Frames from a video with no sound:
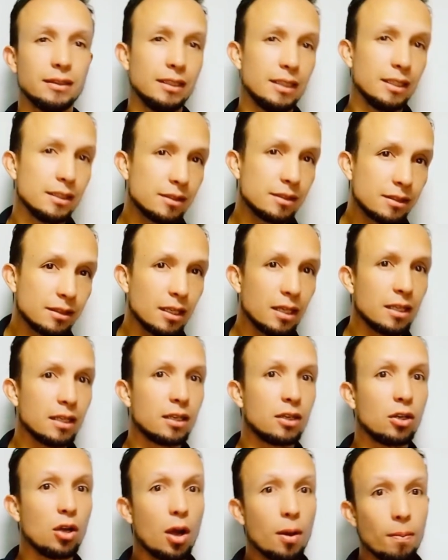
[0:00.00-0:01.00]
let's
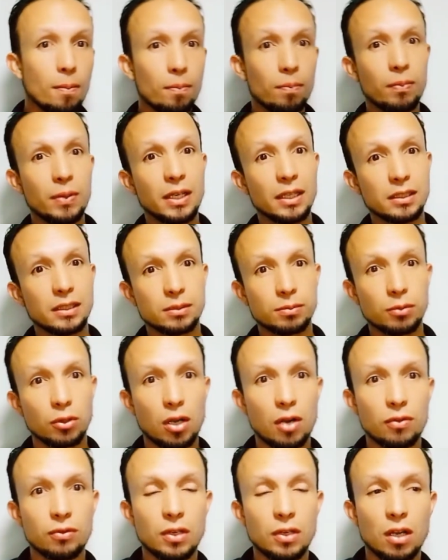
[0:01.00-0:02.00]
say, complex
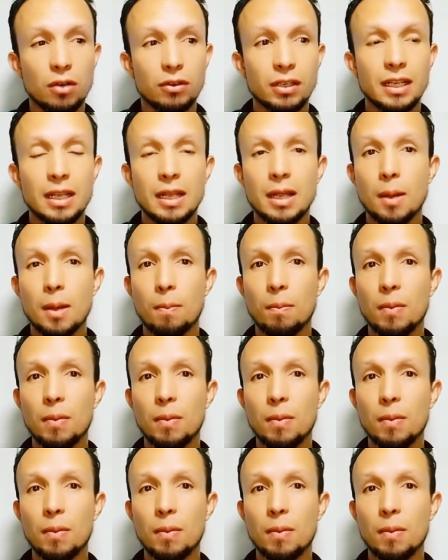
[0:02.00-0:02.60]
vocabulary,